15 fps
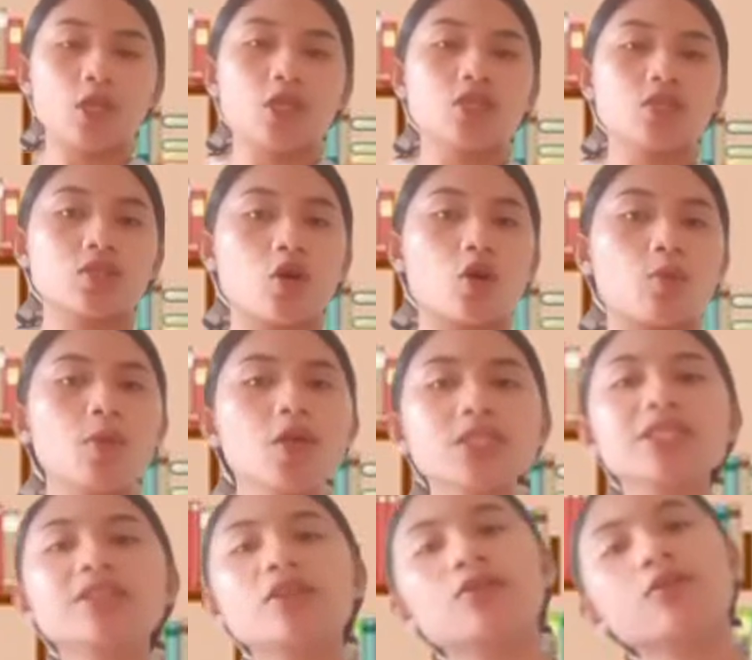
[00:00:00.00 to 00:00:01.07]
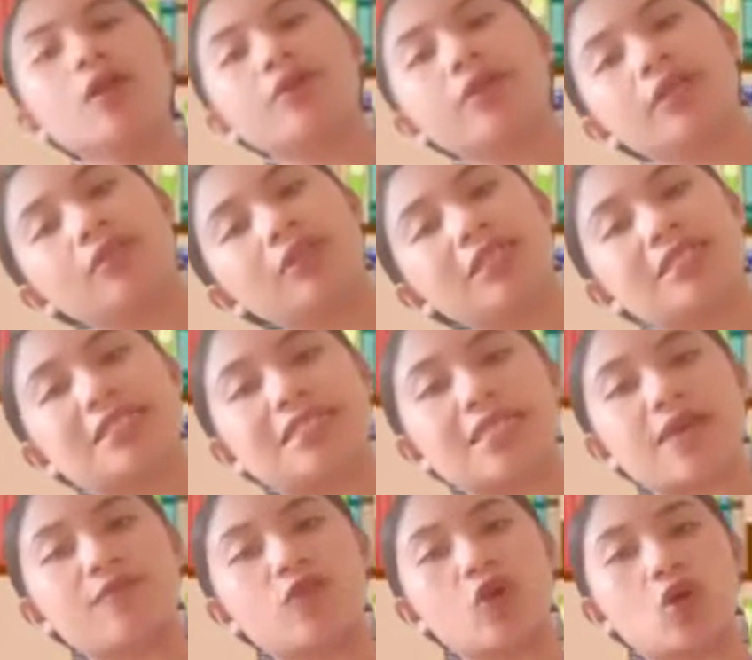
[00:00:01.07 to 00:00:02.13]
So most literary
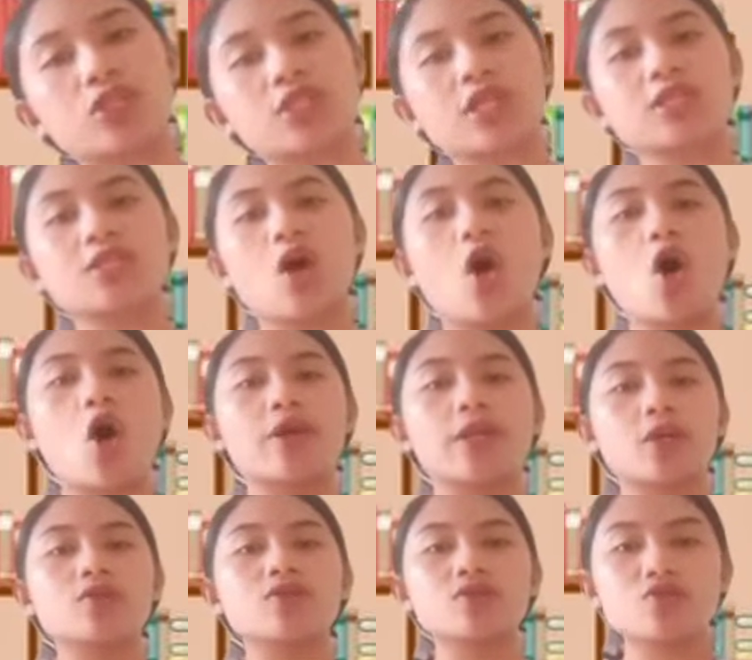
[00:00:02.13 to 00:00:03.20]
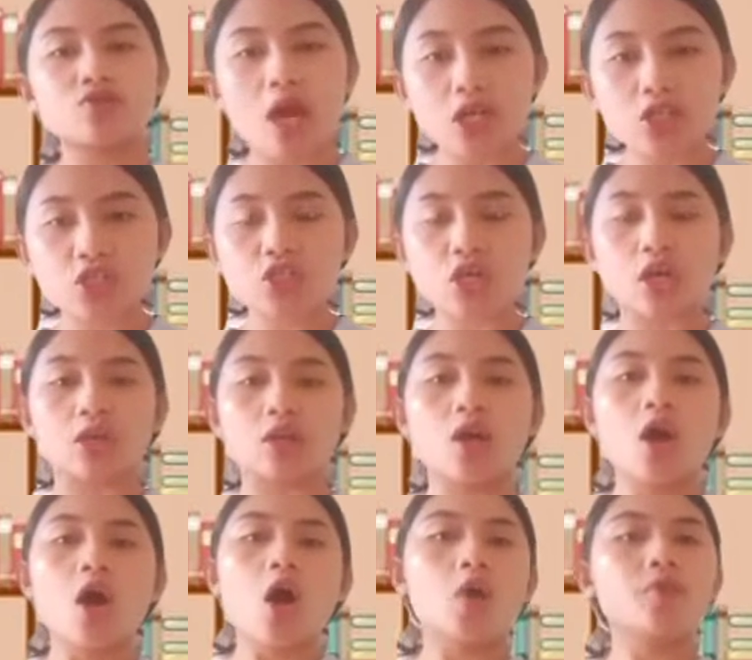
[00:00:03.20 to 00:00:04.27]
criticism focuses on the construction
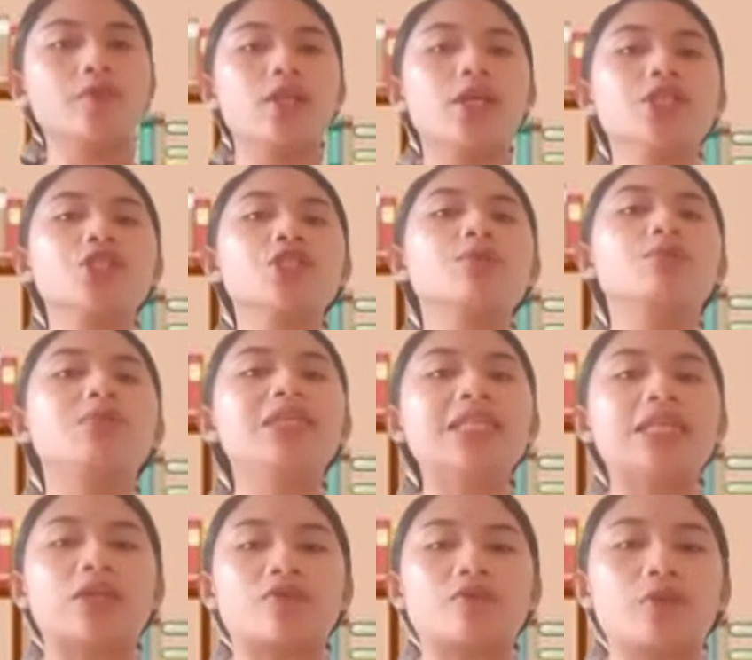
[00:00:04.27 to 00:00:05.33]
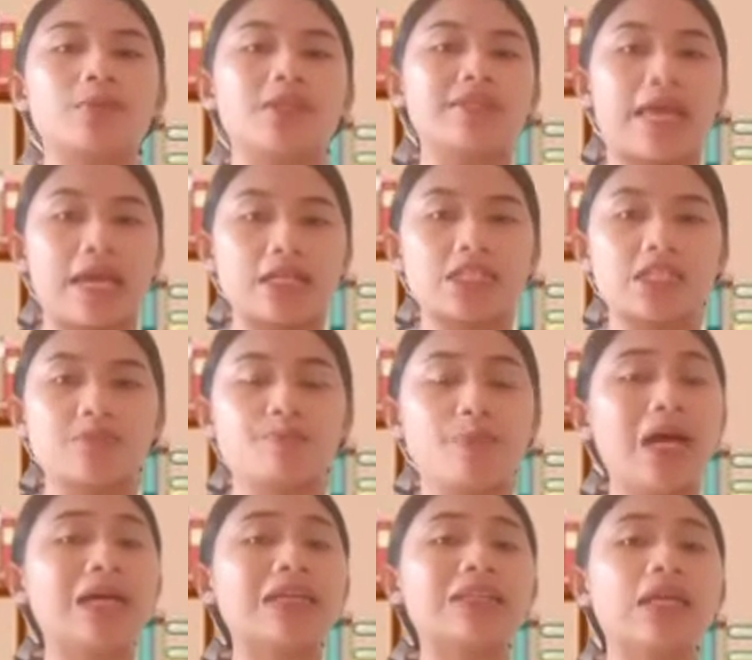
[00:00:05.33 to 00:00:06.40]
of a larger meaning from the text,
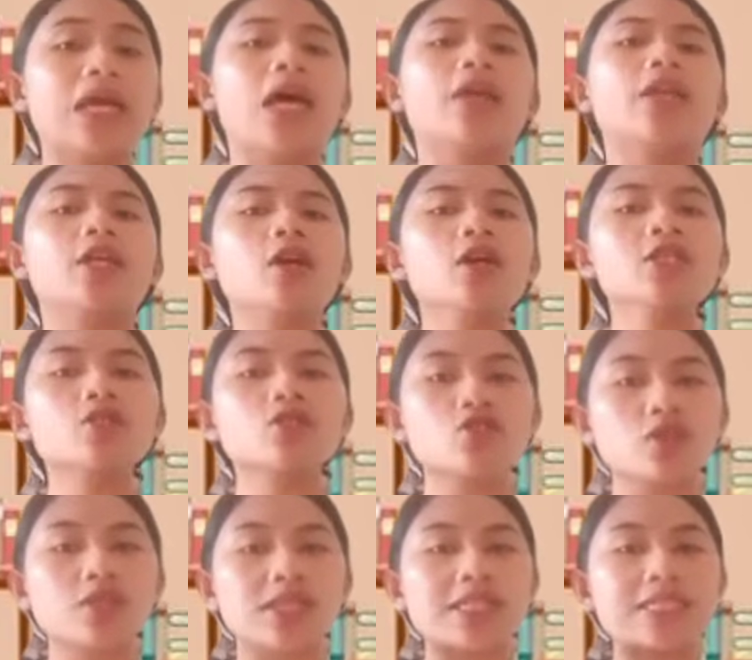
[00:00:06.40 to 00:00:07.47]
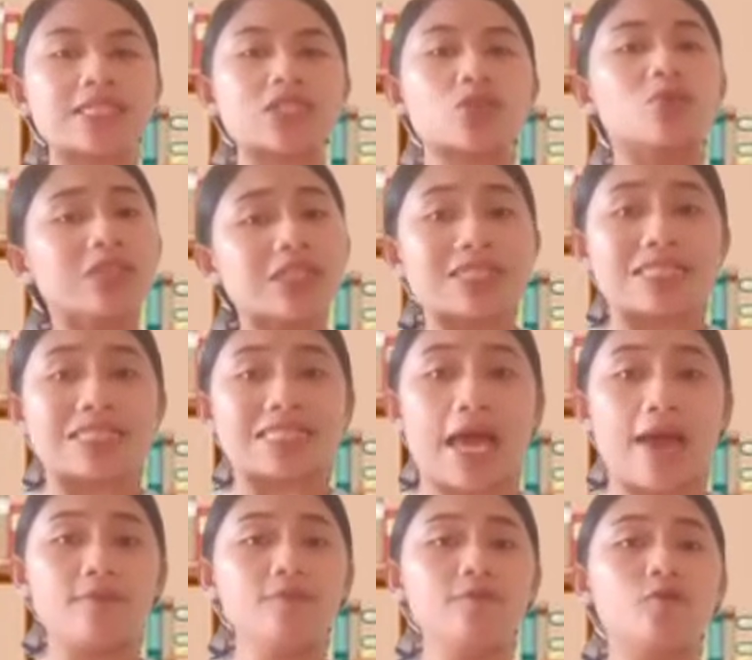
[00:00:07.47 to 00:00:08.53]
but the constructionist
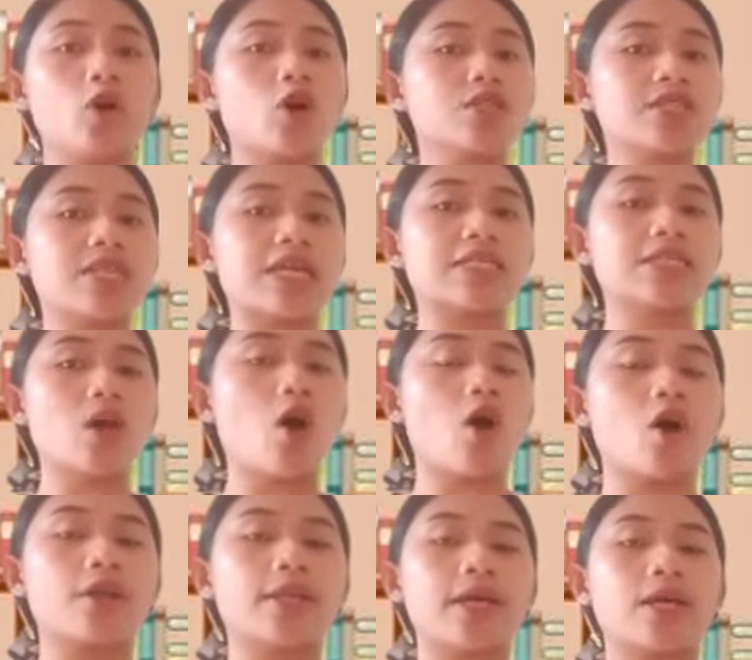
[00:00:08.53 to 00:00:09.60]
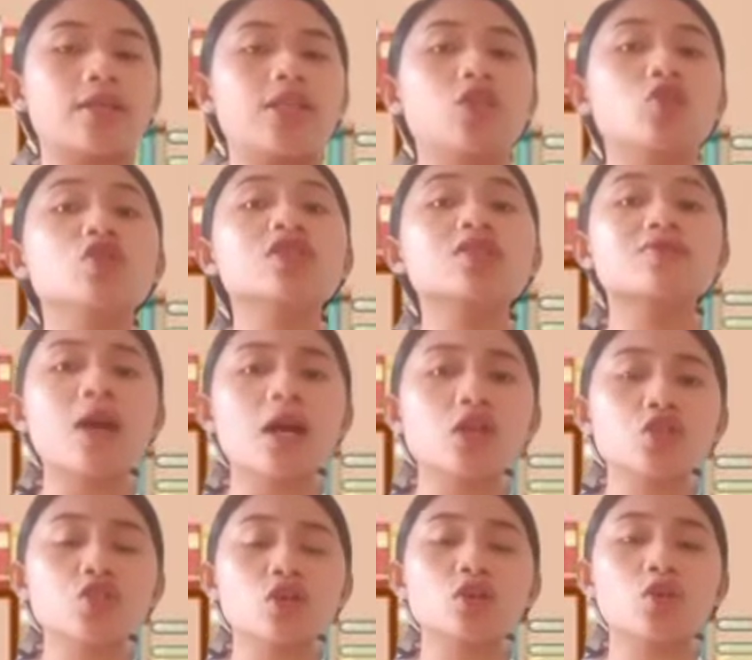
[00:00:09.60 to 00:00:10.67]
criticism focuses on the
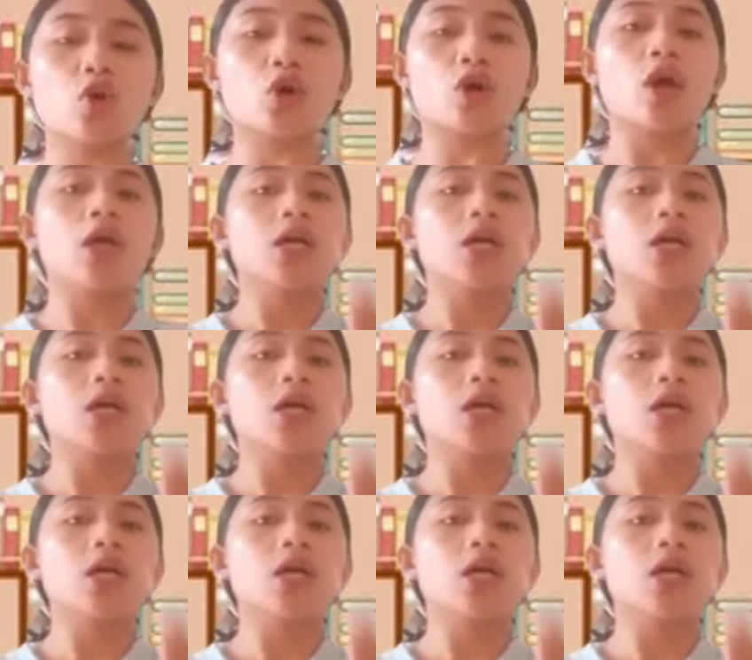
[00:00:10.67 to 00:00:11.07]
deconstruction or